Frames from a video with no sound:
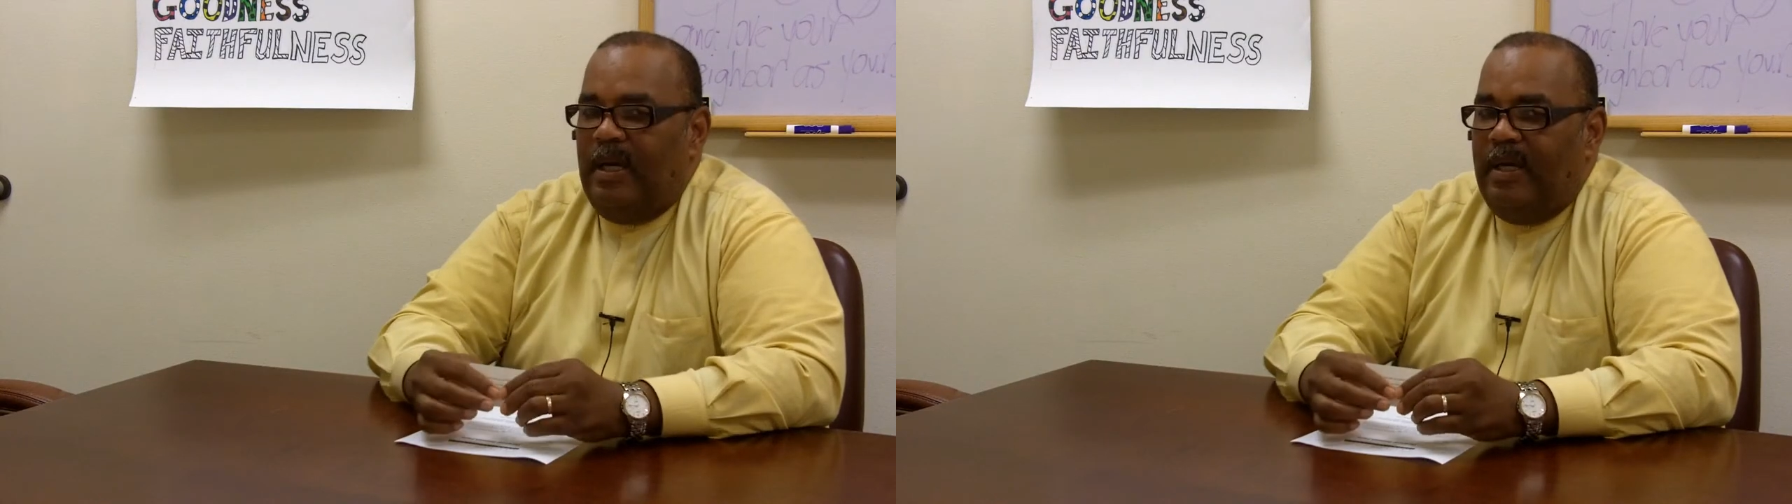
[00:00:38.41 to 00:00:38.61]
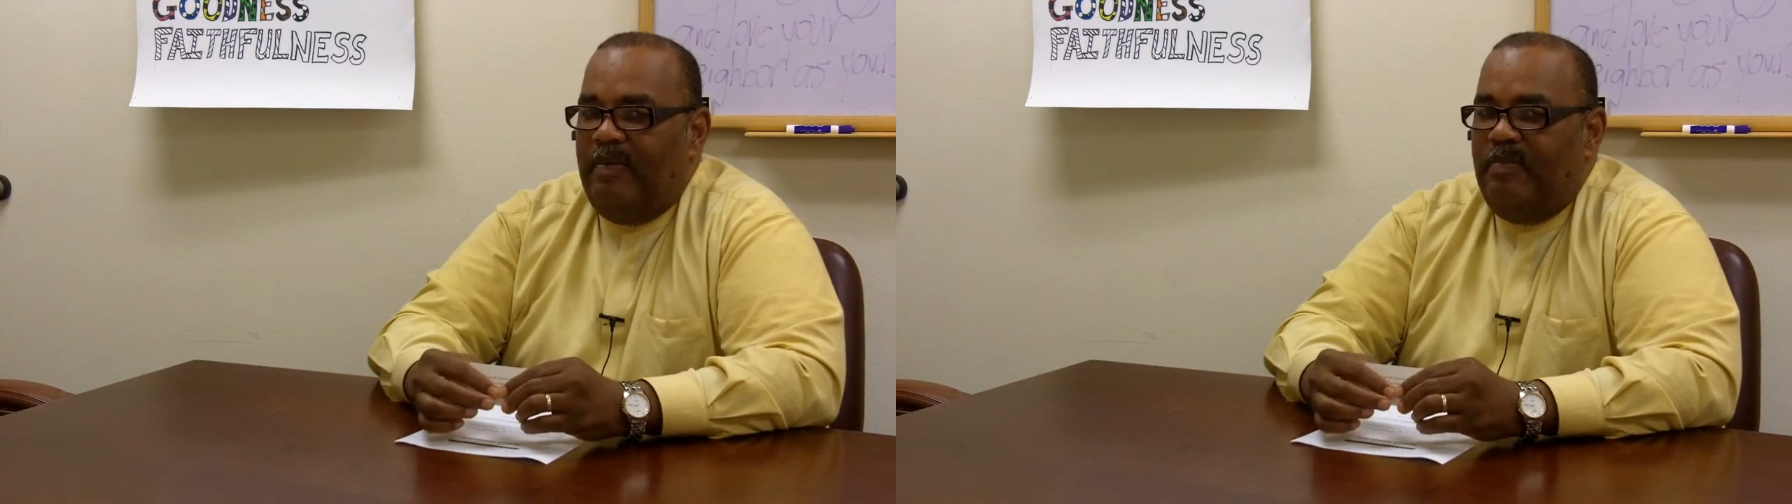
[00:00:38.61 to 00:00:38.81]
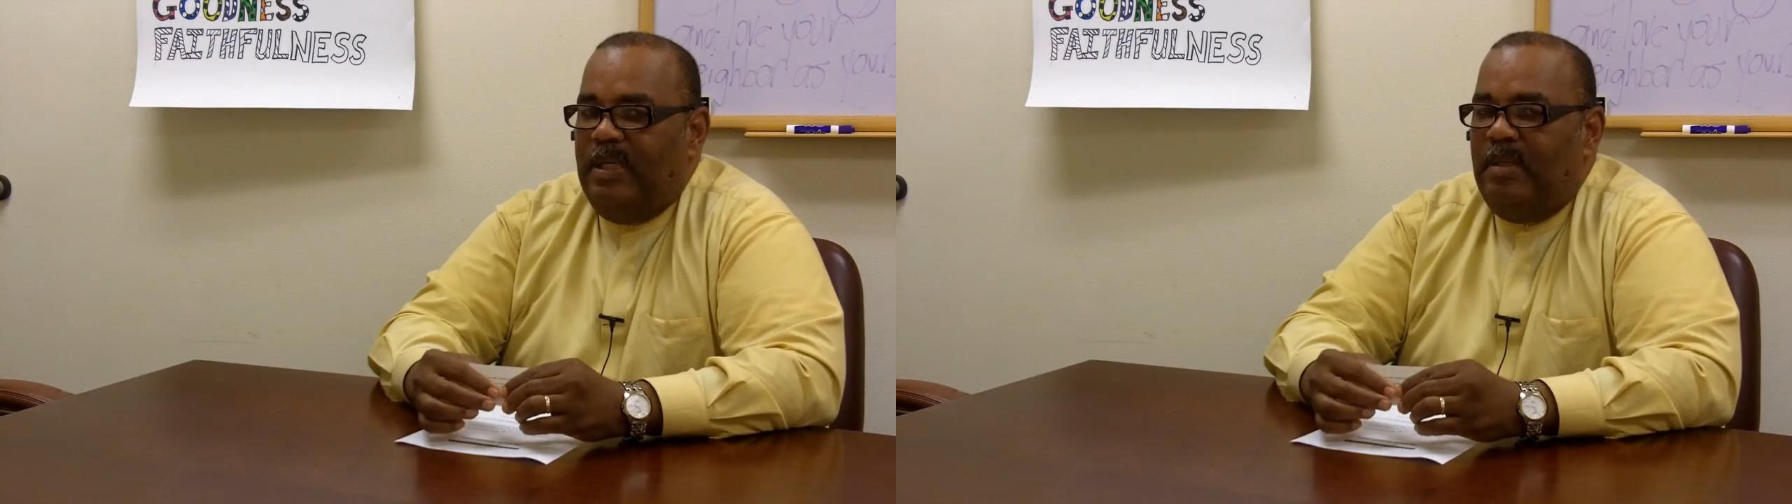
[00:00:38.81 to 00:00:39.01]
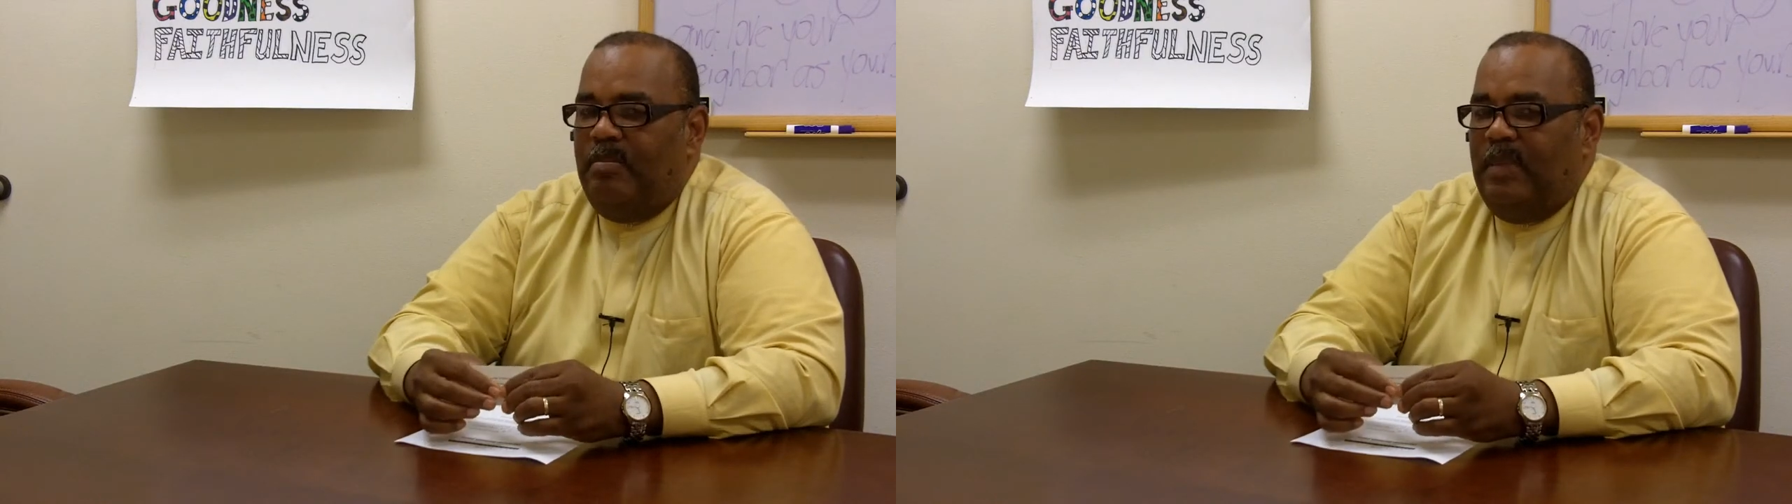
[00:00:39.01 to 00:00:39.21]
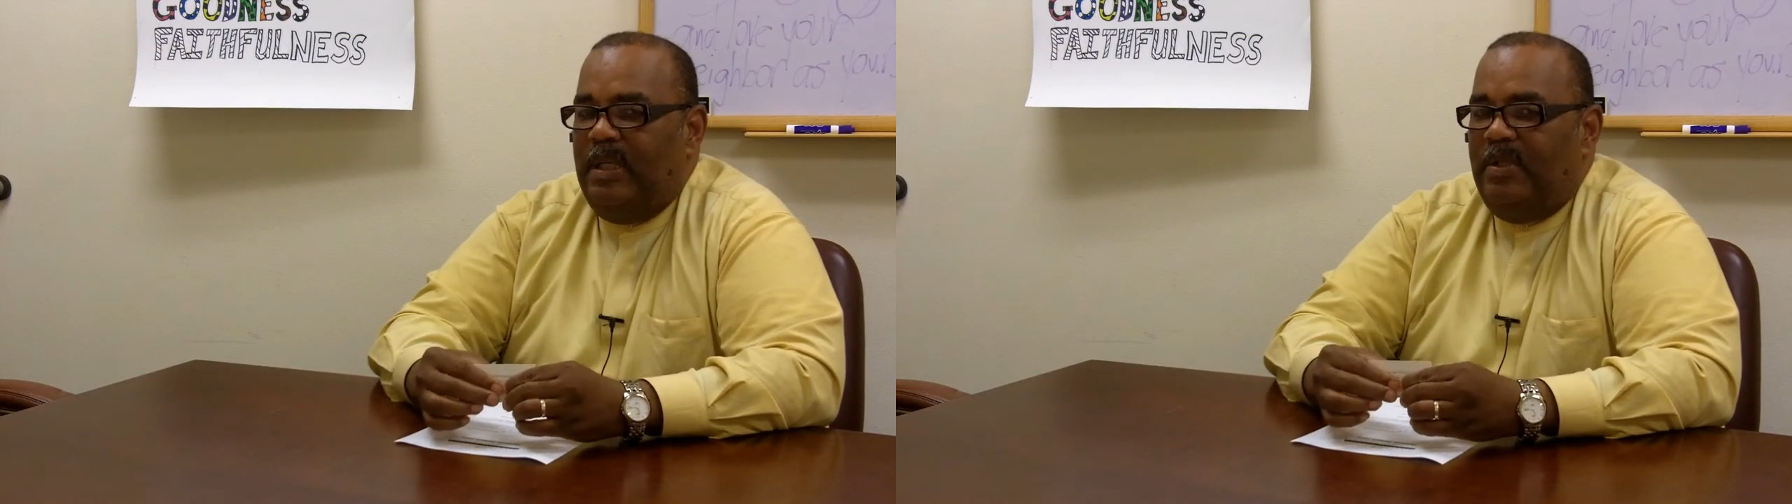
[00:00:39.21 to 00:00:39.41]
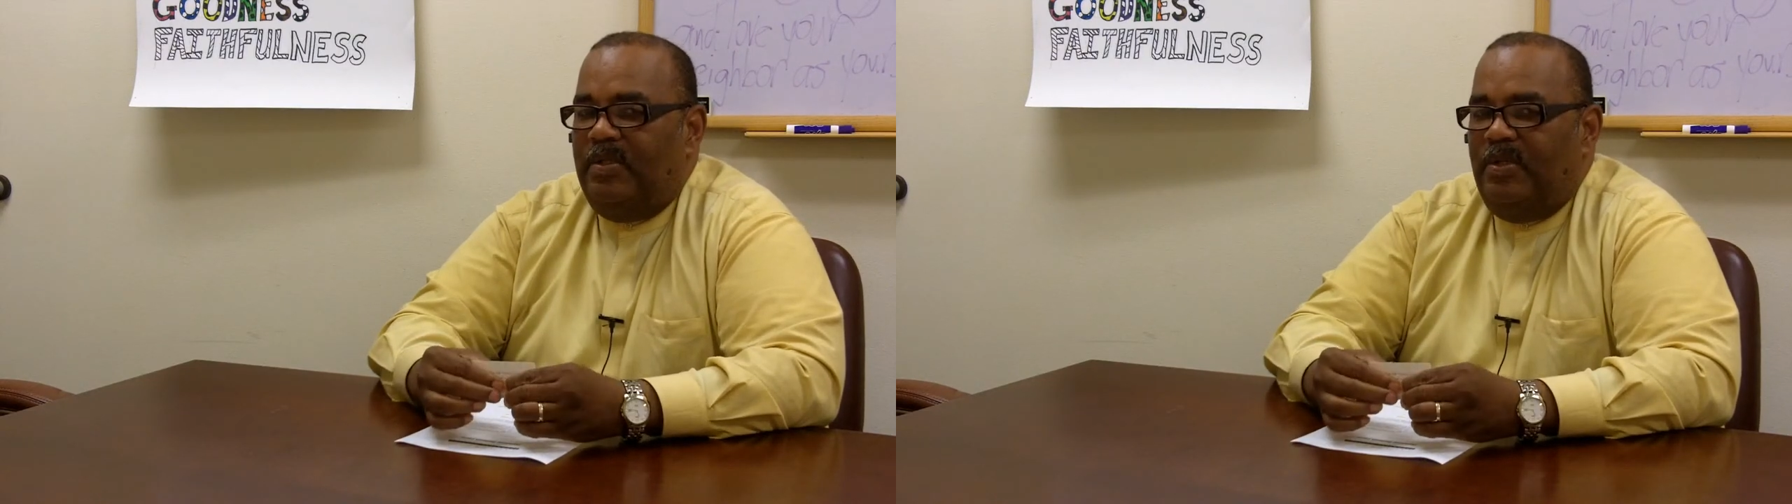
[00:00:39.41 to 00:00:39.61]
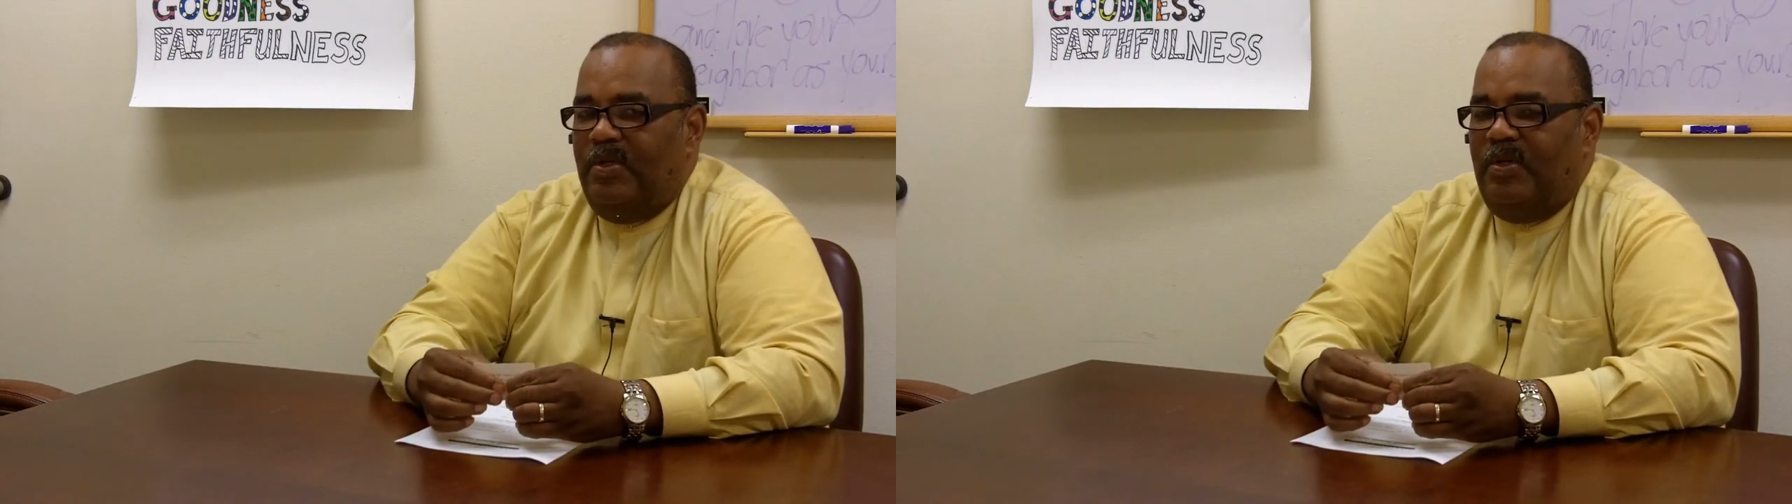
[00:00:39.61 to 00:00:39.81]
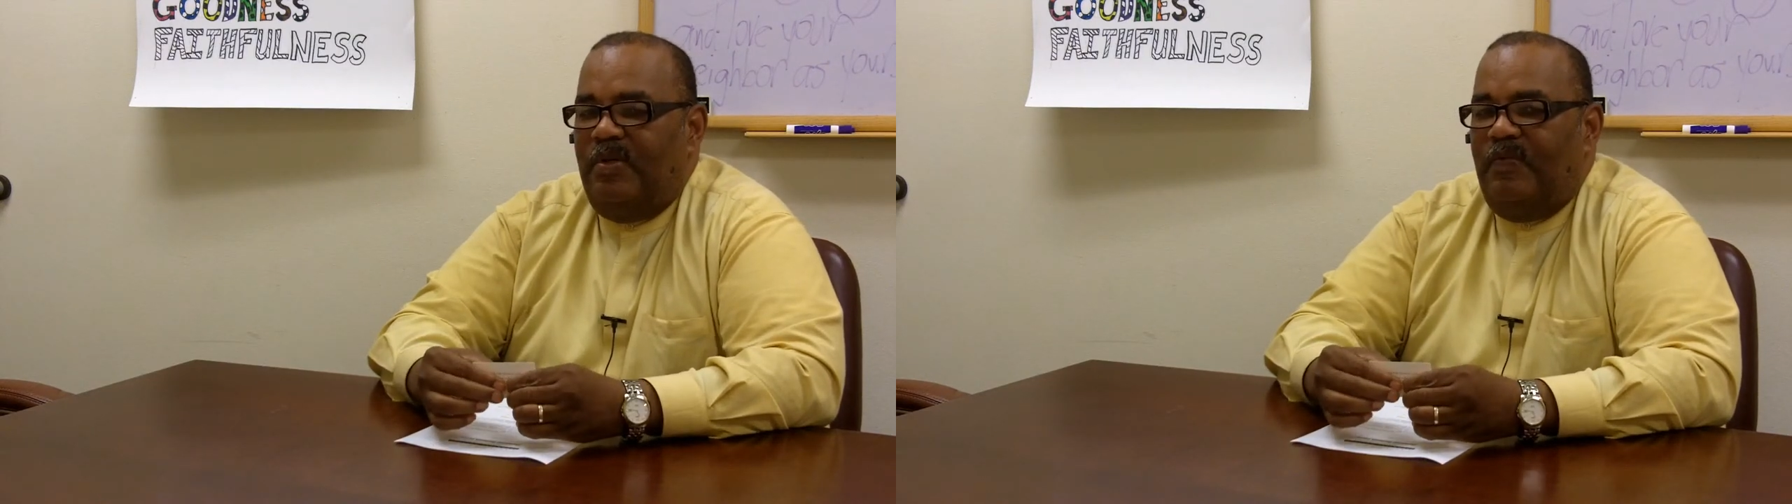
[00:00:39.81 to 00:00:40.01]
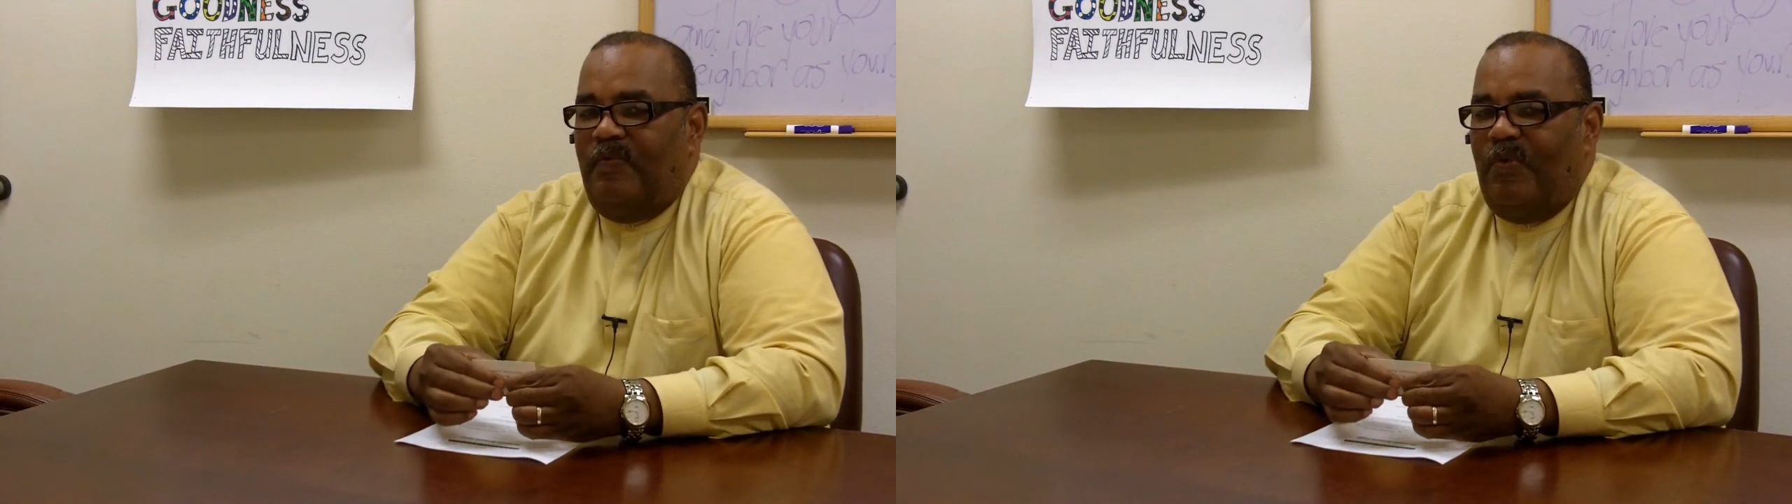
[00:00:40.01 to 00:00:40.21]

I've been a minister